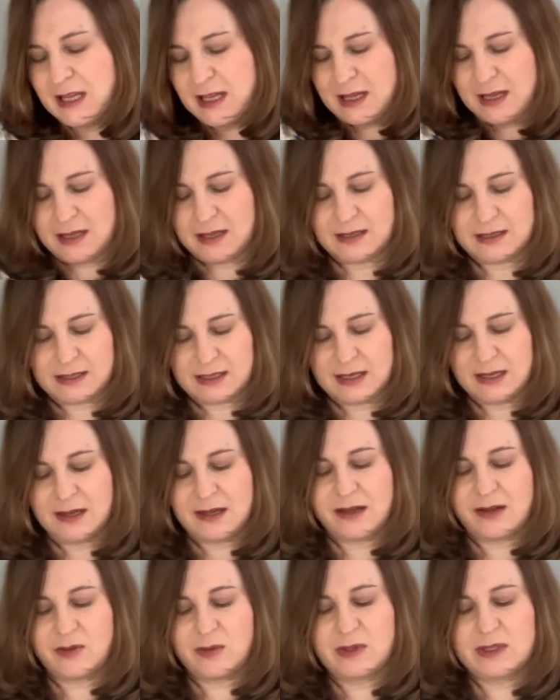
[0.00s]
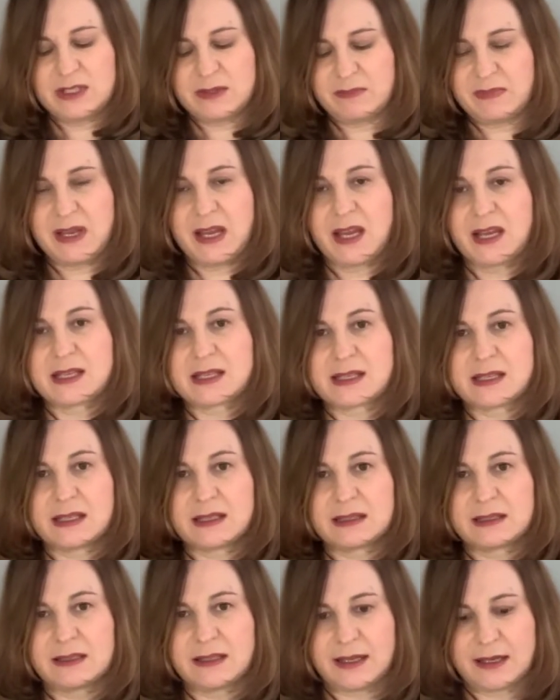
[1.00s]
and see how it makes it
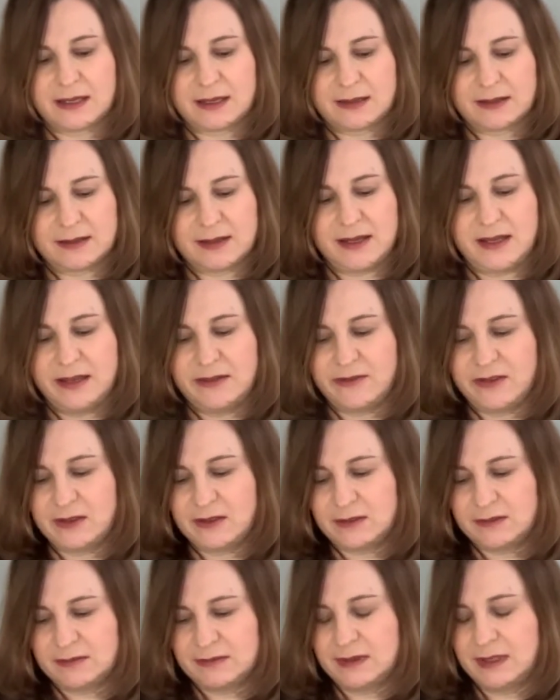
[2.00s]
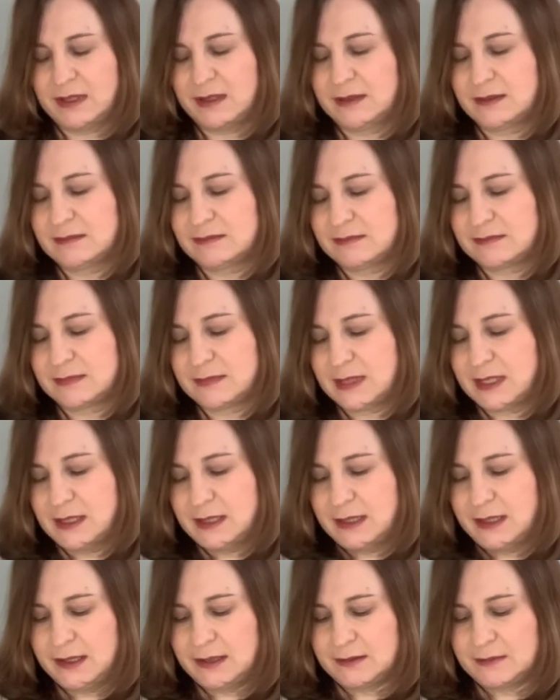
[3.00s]
like even and
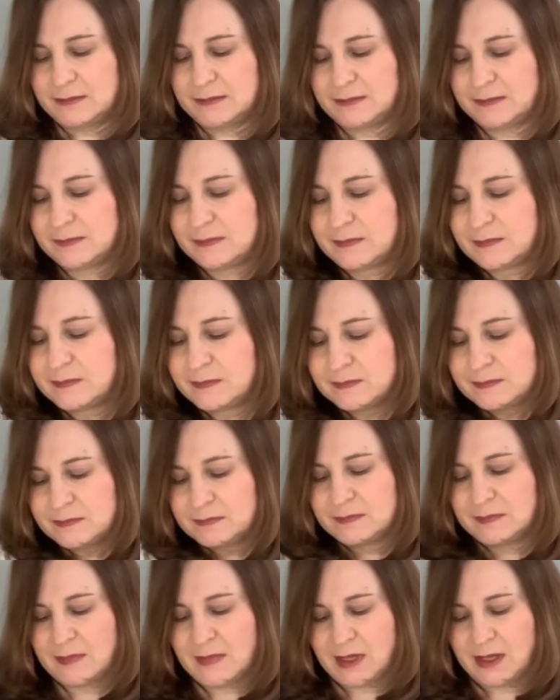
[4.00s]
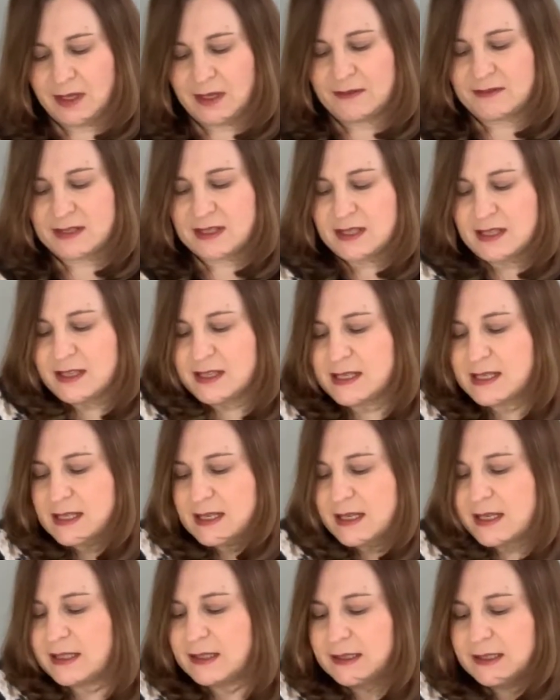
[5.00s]
clean, gives it this
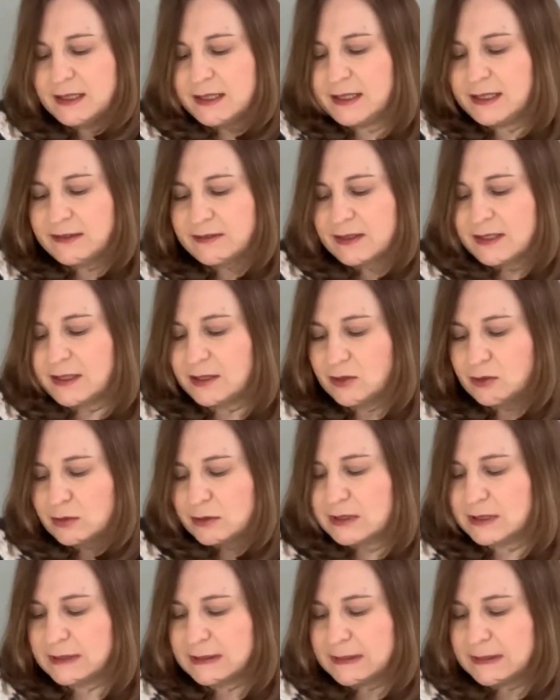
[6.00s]
clean, even look.